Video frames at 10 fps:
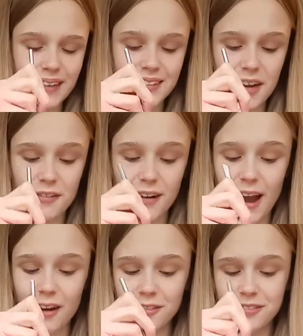it
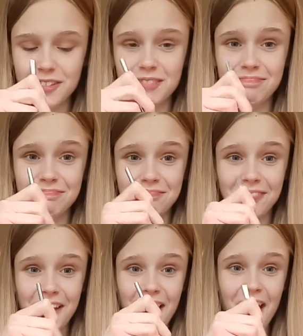around.
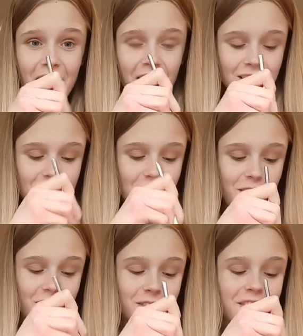I don't know.